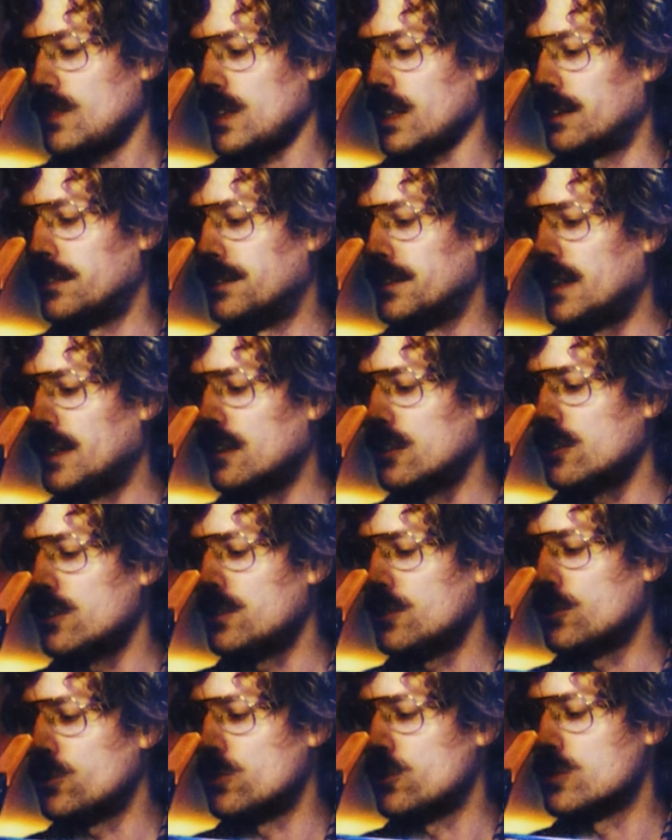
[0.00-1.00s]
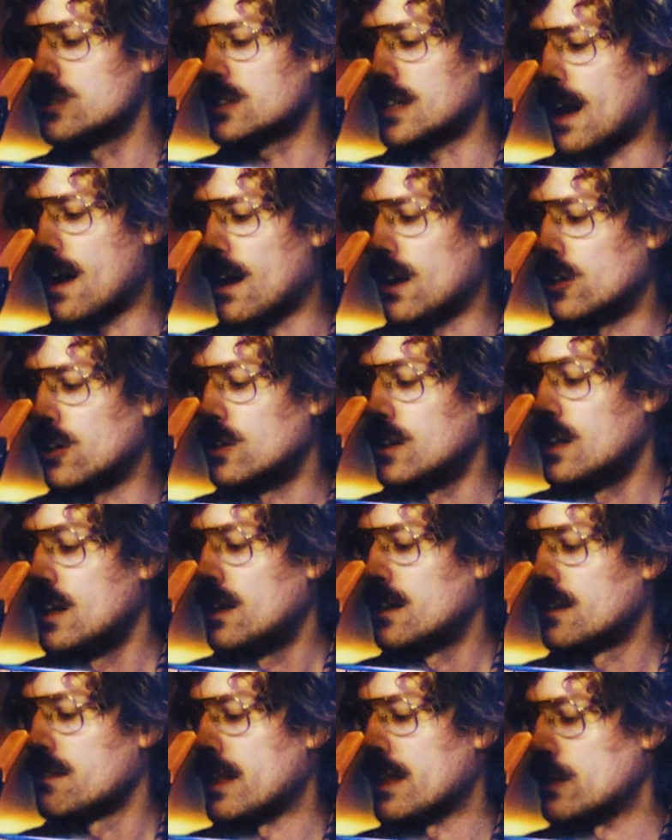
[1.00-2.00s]
And here in the Hooskow,
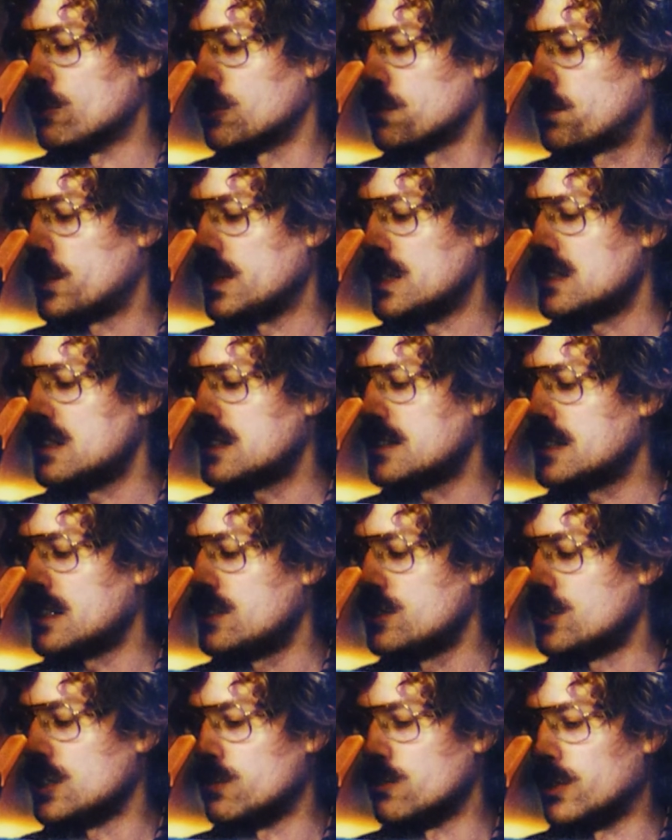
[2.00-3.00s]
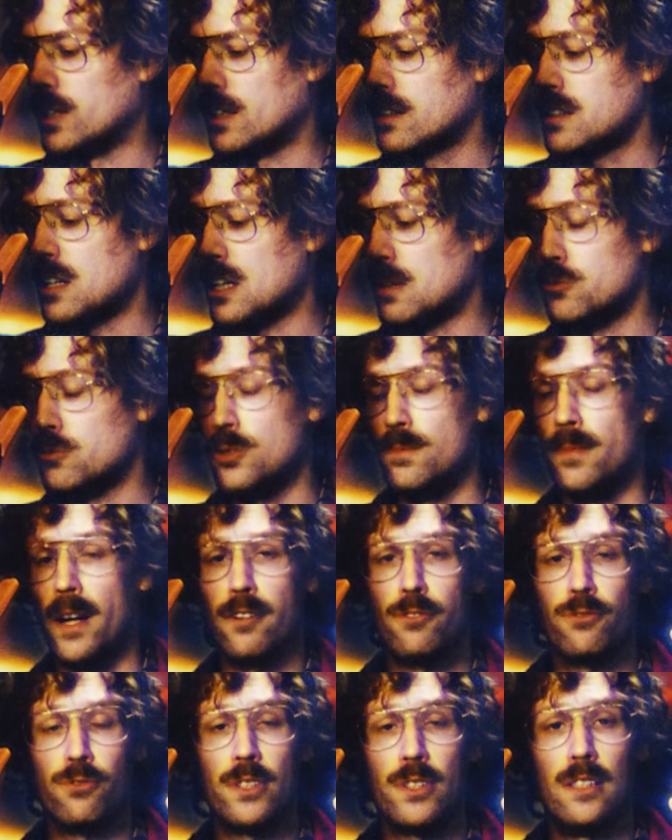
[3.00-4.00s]
they were pretty stingy when it came to my
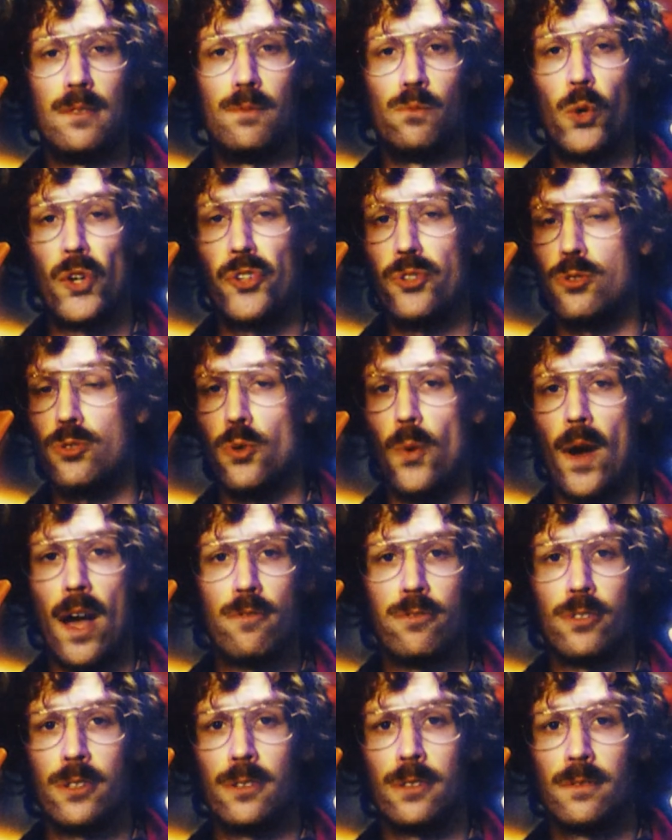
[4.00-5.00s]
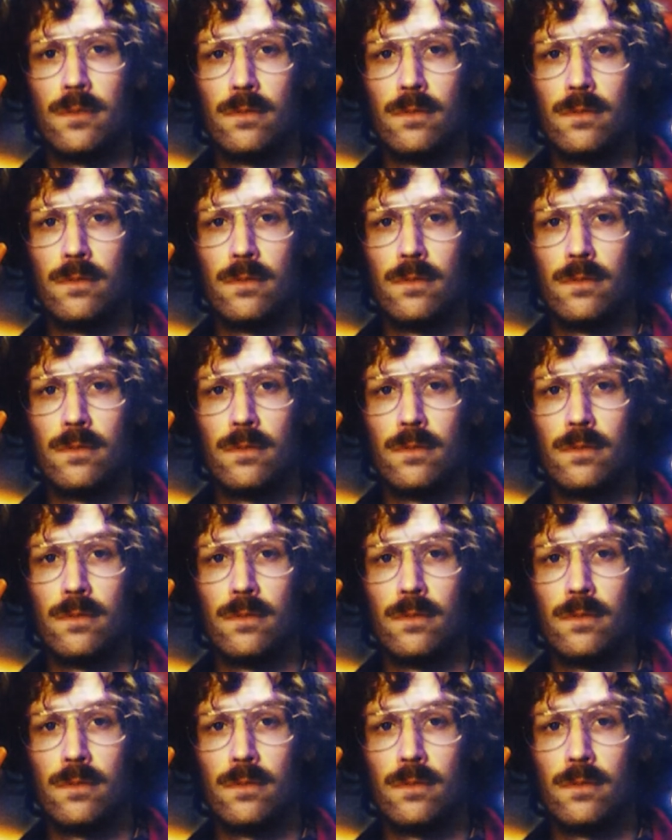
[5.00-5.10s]
freedom whatsoever.